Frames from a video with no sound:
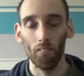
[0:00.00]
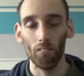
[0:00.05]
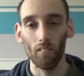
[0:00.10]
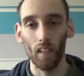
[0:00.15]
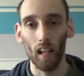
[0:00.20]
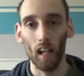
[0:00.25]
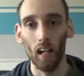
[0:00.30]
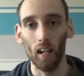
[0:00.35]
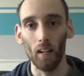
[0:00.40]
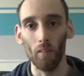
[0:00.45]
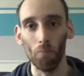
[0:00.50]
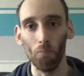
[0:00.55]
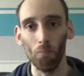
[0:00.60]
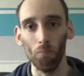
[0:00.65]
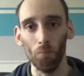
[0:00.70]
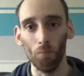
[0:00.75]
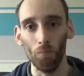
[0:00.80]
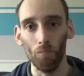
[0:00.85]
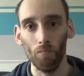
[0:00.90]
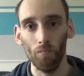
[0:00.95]

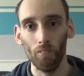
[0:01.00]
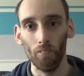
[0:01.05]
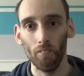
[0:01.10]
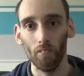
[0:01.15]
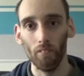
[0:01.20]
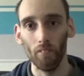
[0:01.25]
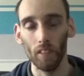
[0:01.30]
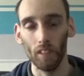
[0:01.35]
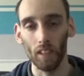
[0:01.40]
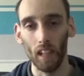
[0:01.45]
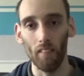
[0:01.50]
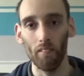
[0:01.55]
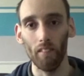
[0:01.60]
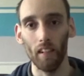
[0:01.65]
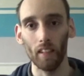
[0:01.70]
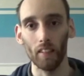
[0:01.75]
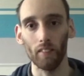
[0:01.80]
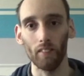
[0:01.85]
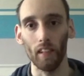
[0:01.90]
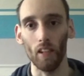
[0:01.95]
the Share
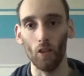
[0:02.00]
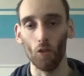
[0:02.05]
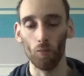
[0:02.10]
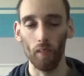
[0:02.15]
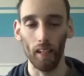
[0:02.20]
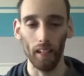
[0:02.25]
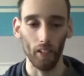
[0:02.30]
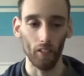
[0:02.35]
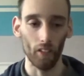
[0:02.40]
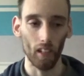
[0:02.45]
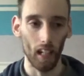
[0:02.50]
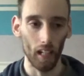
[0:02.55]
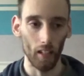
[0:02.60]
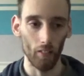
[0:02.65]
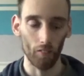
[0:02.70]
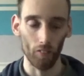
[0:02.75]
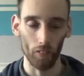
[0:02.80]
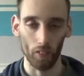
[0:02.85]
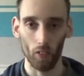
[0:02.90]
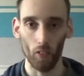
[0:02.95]
Factory is where you kind
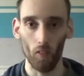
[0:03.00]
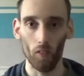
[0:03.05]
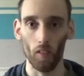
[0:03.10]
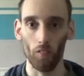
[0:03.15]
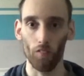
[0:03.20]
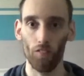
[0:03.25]
of record a